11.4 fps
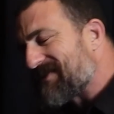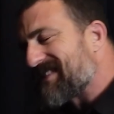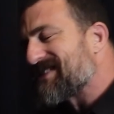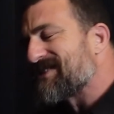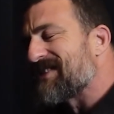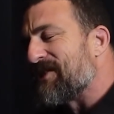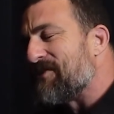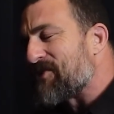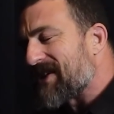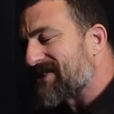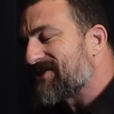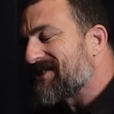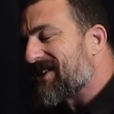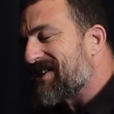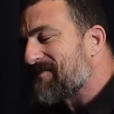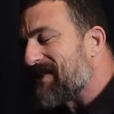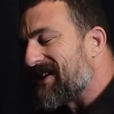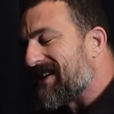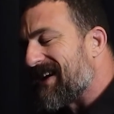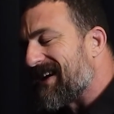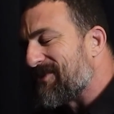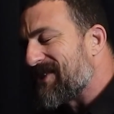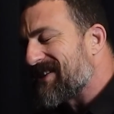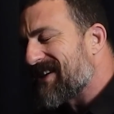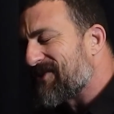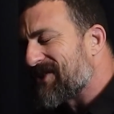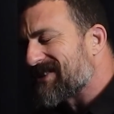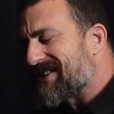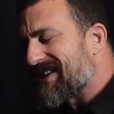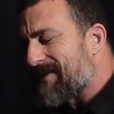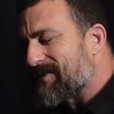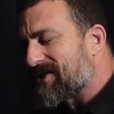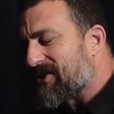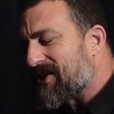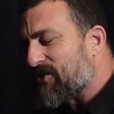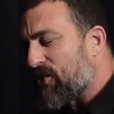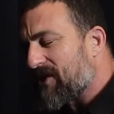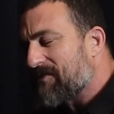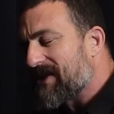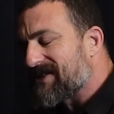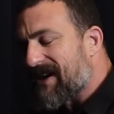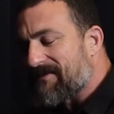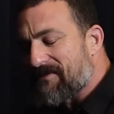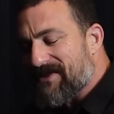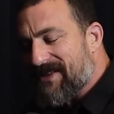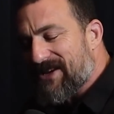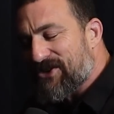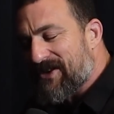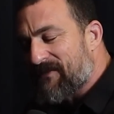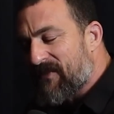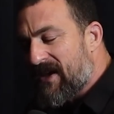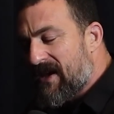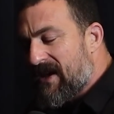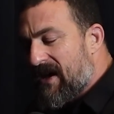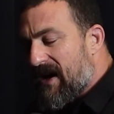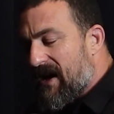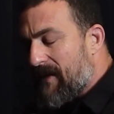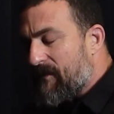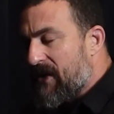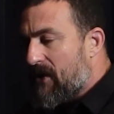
this is a little more esoteric, but we cover this in an episode on workplace optimization. Mm-hmm.